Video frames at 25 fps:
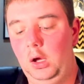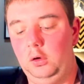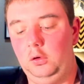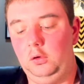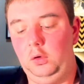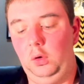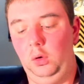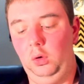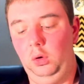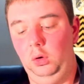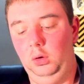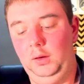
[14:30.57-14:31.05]

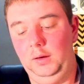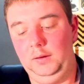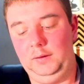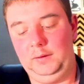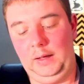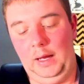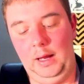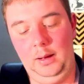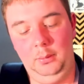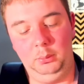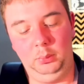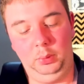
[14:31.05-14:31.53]
to the
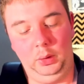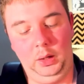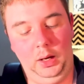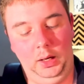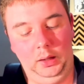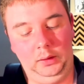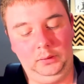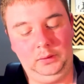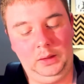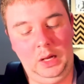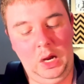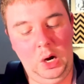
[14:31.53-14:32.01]
same
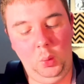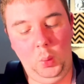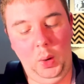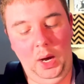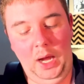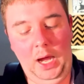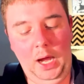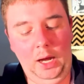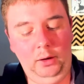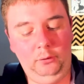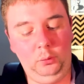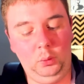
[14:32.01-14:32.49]
place where
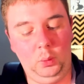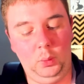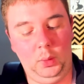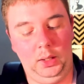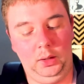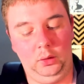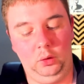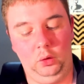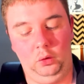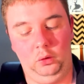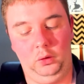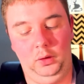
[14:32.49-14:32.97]

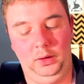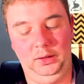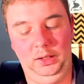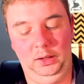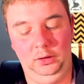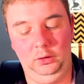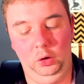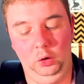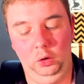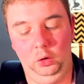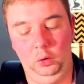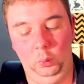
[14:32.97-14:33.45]
everyone already
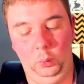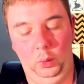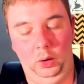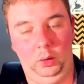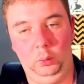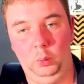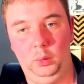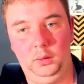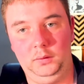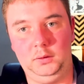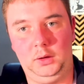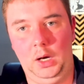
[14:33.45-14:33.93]
knew
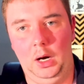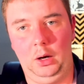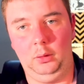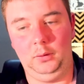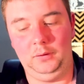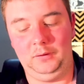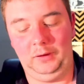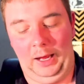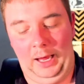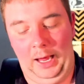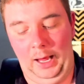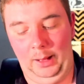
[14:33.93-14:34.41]
what was going
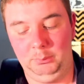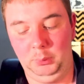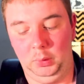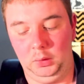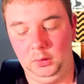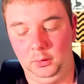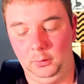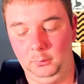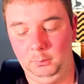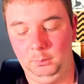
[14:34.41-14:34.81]
to happen.